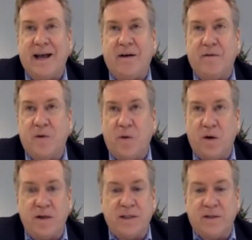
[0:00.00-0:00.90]
Now, of
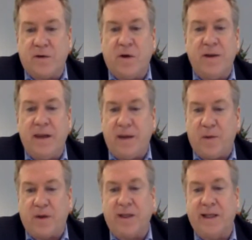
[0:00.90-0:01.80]
course, they're all
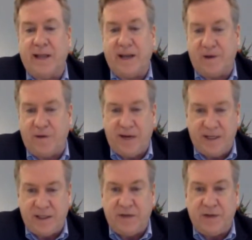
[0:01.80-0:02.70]
networking like
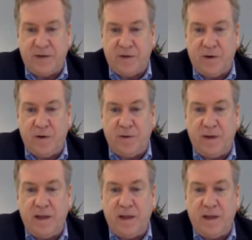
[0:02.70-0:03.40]
crazy on their own.